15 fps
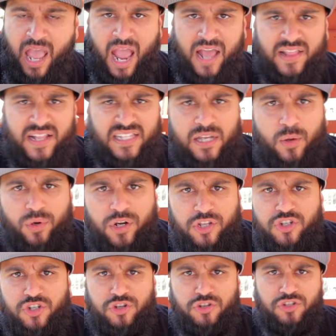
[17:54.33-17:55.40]
and then someone
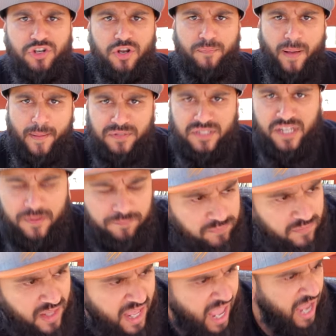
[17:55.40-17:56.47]
introduced you to Pepsi,
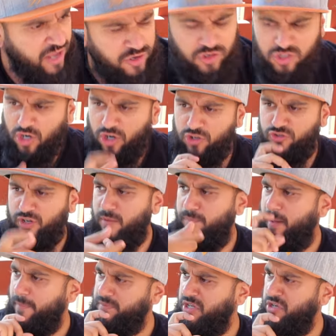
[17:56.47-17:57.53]
and you started drinking
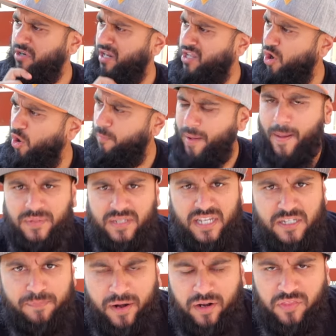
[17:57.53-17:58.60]
Pepsi, you're like, yo, Pepsi
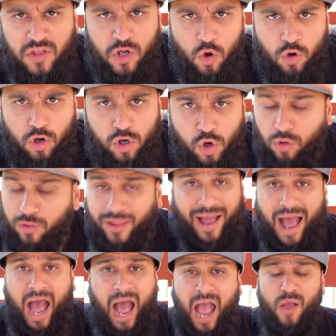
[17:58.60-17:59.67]
is better than Coca-Cola.
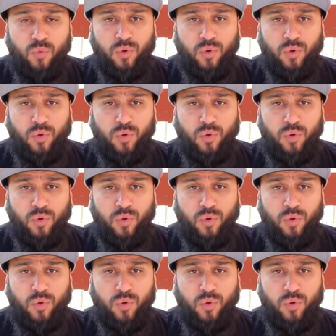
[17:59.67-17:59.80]
I